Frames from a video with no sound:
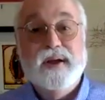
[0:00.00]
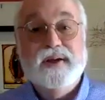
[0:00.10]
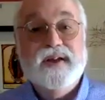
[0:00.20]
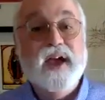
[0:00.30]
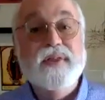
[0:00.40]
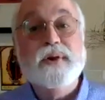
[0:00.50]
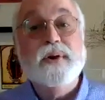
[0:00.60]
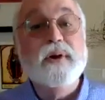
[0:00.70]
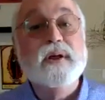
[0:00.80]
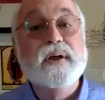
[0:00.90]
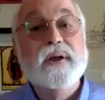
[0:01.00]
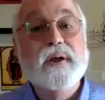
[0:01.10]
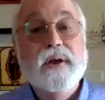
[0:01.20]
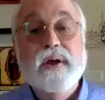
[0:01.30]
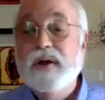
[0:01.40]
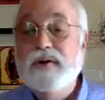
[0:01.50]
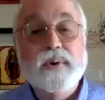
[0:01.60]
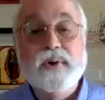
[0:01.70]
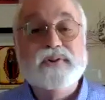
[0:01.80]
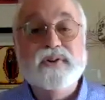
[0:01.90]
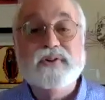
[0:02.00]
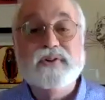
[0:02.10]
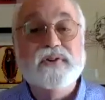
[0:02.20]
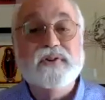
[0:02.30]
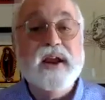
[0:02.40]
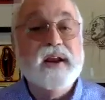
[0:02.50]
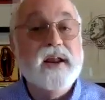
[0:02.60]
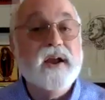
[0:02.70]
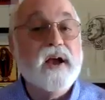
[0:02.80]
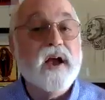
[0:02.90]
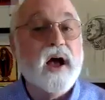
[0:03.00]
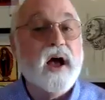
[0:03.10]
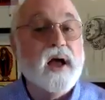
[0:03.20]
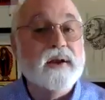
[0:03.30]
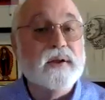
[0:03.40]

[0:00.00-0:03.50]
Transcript: tethered to a sustaining God